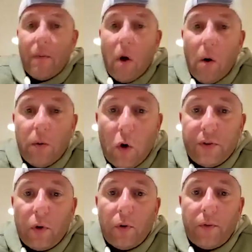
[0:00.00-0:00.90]
on active
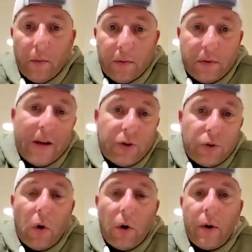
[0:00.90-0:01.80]
duty. I was all
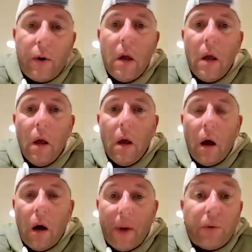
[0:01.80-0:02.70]
reserve. I was National
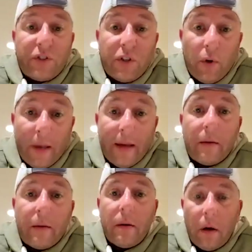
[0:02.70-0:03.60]
Guard. I
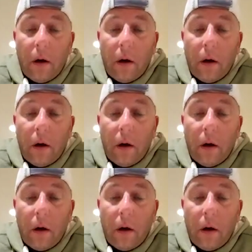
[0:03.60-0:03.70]
was still in.